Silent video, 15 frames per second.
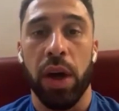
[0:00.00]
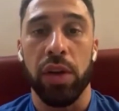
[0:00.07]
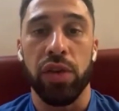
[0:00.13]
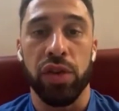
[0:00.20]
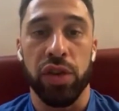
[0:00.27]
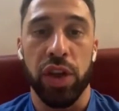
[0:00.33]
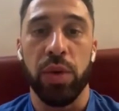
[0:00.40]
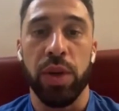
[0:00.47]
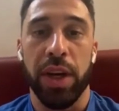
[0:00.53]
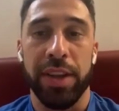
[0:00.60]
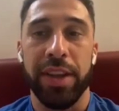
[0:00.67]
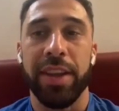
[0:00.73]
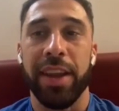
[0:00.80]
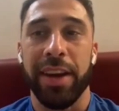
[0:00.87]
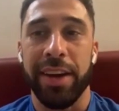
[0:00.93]
I just knew
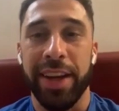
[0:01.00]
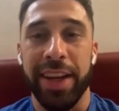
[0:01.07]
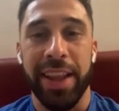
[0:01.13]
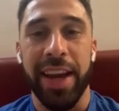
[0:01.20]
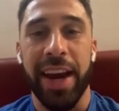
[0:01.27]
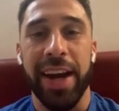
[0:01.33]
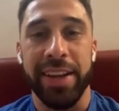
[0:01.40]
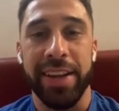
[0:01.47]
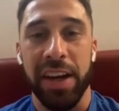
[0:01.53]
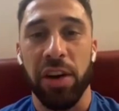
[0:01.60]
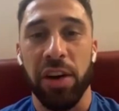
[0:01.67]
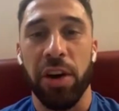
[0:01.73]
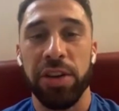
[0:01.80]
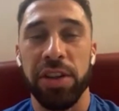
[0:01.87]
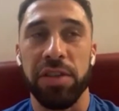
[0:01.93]
that they had their
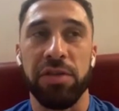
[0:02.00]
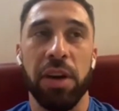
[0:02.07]
courses